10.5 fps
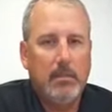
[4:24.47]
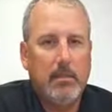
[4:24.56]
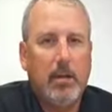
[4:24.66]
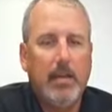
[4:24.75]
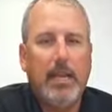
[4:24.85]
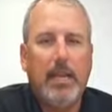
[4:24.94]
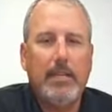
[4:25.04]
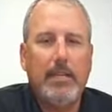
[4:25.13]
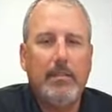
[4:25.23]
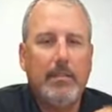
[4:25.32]

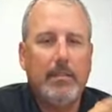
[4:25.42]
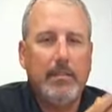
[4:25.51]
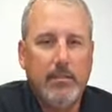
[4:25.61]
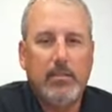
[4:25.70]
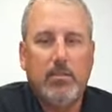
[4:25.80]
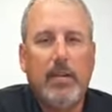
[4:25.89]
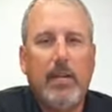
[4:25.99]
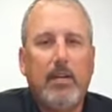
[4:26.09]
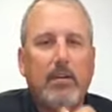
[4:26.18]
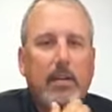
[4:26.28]
hurricane,
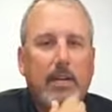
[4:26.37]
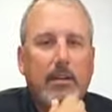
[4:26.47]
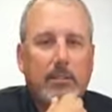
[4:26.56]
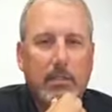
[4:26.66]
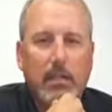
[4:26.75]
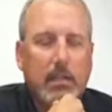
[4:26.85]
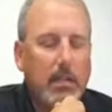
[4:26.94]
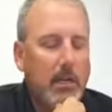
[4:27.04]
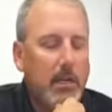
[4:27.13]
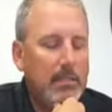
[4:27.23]
tornado, whatever,
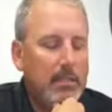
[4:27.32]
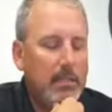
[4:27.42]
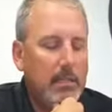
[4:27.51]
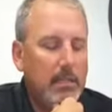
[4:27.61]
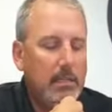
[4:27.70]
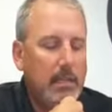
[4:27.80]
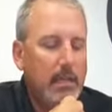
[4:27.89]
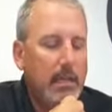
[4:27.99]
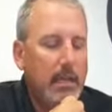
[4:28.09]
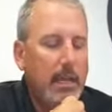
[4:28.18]
clause in there.
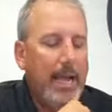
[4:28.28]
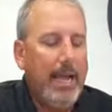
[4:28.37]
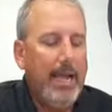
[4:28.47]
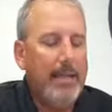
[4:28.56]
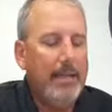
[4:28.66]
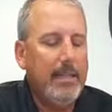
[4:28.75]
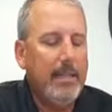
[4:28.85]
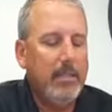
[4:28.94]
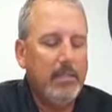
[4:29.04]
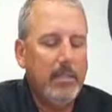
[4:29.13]
And
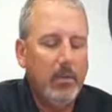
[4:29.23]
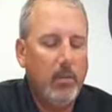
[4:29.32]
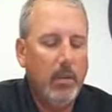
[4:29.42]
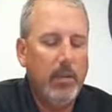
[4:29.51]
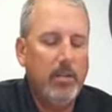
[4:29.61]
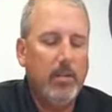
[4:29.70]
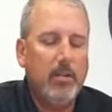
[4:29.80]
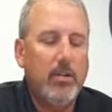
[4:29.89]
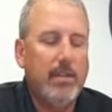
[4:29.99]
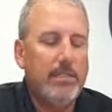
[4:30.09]
there's whether you're
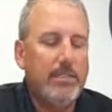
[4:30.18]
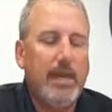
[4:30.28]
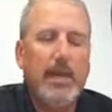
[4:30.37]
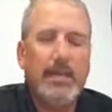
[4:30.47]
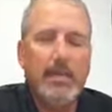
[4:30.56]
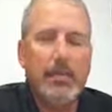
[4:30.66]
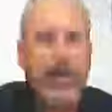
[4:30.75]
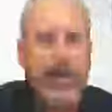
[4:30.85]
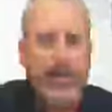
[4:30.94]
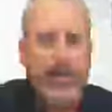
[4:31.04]
going to
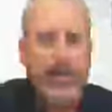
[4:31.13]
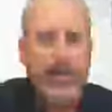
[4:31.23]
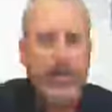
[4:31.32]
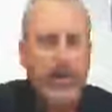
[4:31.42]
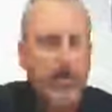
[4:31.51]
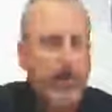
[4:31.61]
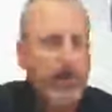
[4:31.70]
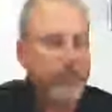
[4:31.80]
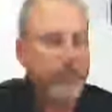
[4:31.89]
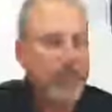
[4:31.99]
occupy the
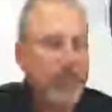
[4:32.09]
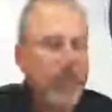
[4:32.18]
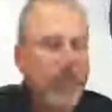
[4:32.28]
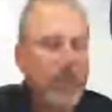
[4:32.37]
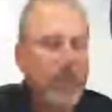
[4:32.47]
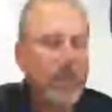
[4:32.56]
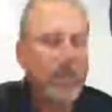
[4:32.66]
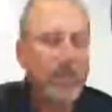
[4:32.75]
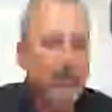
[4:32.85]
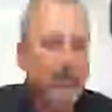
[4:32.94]
property.
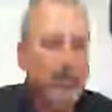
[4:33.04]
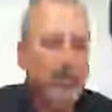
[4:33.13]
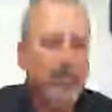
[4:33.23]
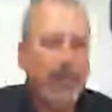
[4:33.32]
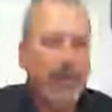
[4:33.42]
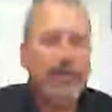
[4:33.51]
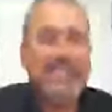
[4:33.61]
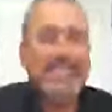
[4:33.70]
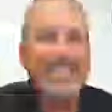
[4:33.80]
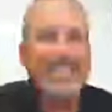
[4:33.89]
Also, does it have a
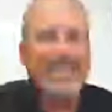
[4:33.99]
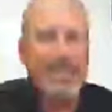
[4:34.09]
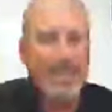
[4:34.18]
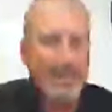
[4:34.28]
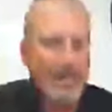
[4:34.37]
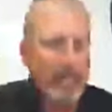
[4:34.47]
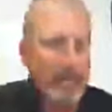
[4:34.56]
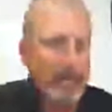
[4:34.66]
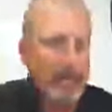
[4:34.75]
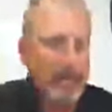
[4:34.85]
tenant in it?
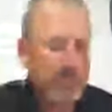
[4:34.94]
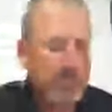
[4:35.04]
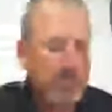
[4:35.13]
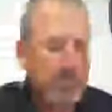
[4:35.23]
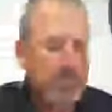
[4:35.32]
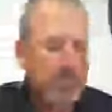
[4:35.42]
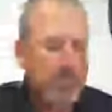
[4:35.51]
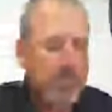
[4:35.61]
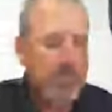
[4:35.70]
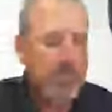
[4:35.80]
You can check and
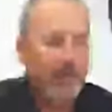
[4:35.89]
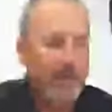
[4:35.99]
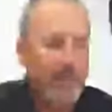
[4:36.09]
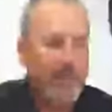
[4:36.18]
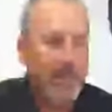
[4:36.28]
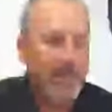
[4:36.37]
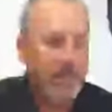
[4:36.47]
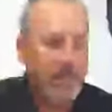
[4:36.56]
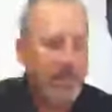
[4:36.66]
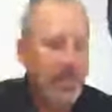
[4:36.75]
identify that.
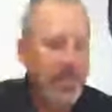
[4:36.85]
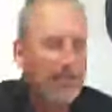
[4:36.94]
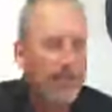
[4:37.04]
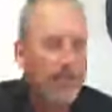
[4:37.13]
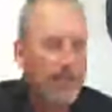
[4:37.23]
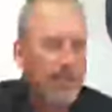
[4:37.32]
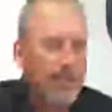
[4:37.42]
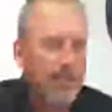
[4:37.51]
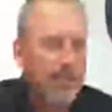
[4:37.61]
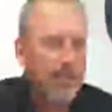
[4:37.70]

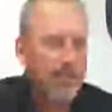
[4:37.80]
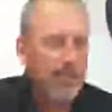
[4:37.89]
And then